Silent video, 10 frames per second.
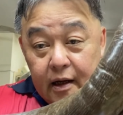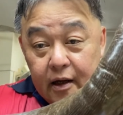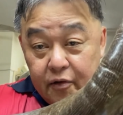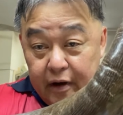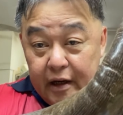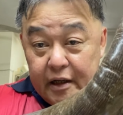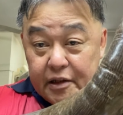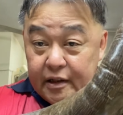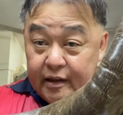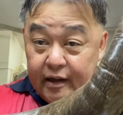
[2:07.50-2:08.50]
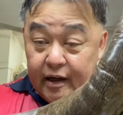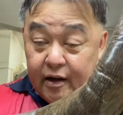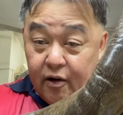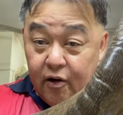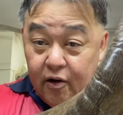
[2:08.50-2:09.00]
greenish, yeah,
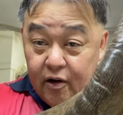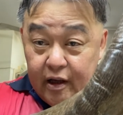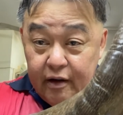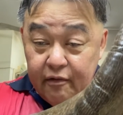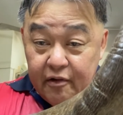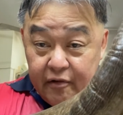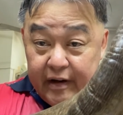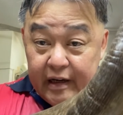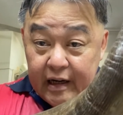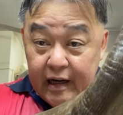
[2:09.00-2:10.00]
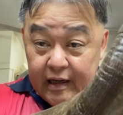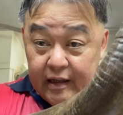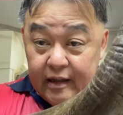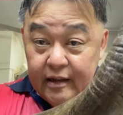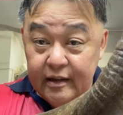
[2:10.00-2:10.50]
olive green
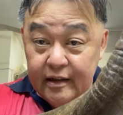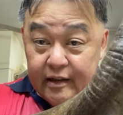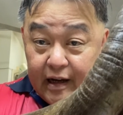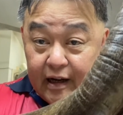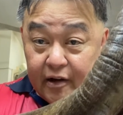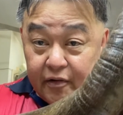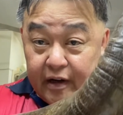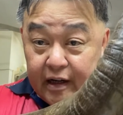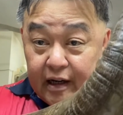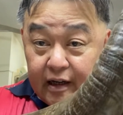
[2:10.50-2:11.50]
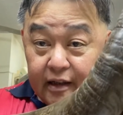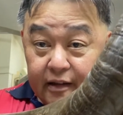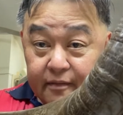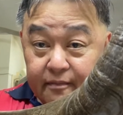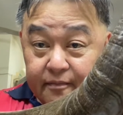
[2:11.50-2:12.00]
color, dark green color.
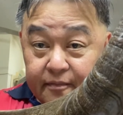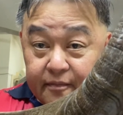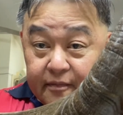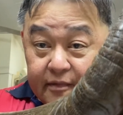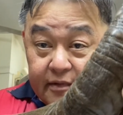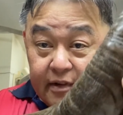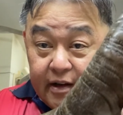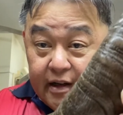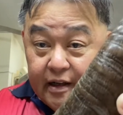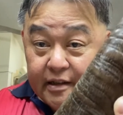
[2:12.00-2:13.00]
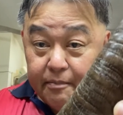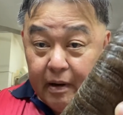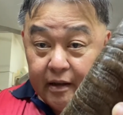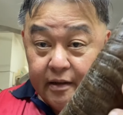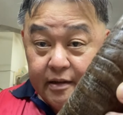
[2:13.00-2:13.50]
Very nice, the
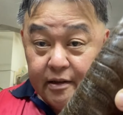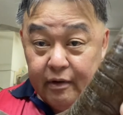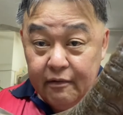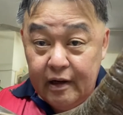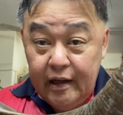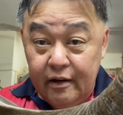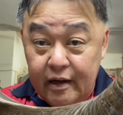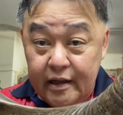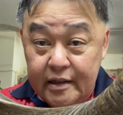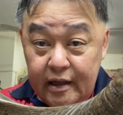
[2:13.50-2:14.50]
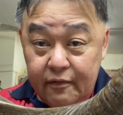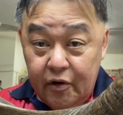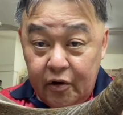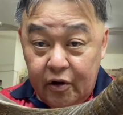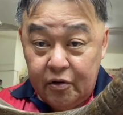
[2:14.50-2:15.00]
patterns we have cleaned out nicely for
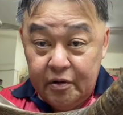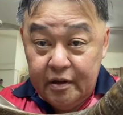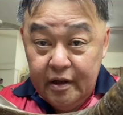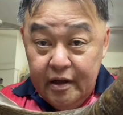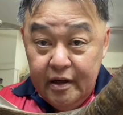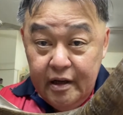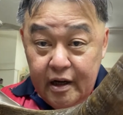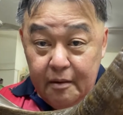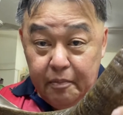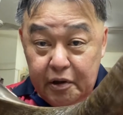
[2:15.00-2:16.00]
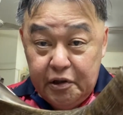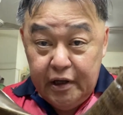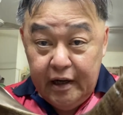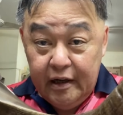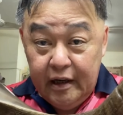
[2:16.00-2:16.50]
you all to
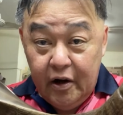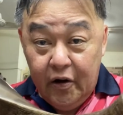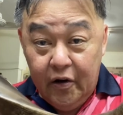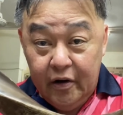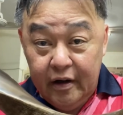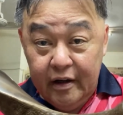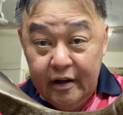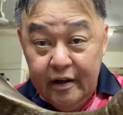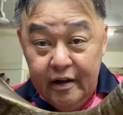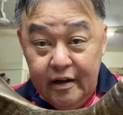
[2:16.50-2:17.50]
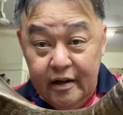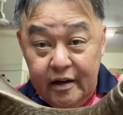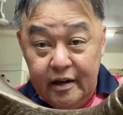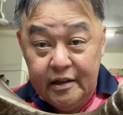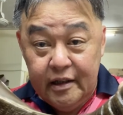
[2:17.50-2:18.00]
appreciate the horn.
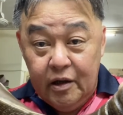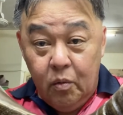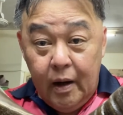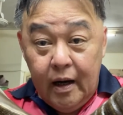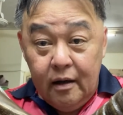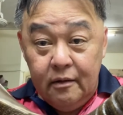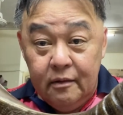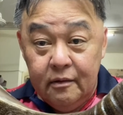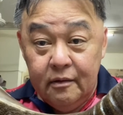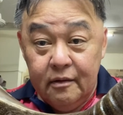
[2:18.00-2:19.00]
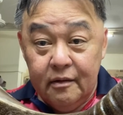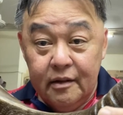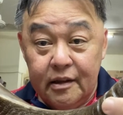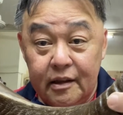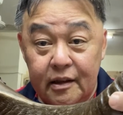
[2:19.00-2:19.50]
It's in a while.
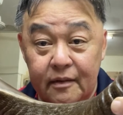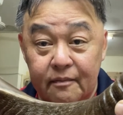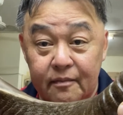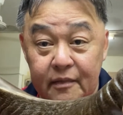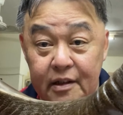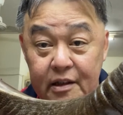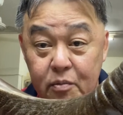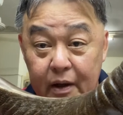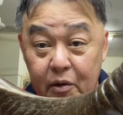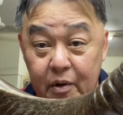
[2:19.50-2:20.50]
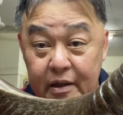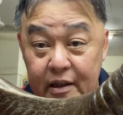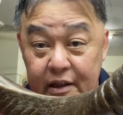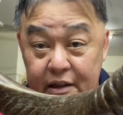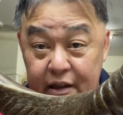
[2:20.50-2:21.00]
See, this is what you
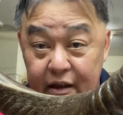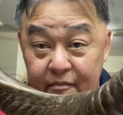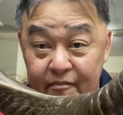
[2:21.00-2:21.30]
actually see,